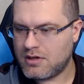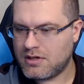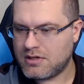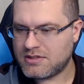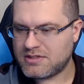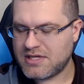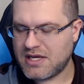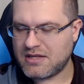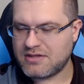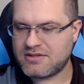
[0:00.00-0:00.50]

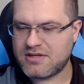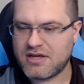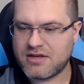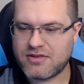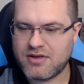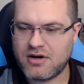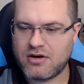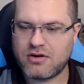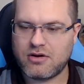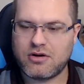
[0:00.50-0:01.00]
Sounds like
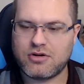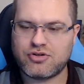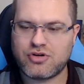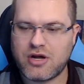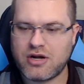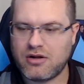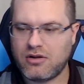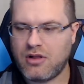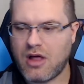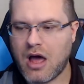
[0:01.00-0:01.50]
they're going to
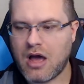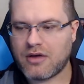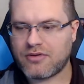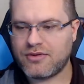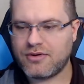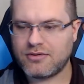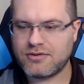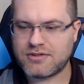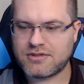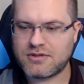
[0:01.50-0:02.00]
try to lock
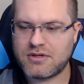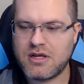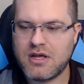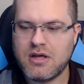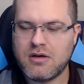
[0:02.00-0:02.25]
those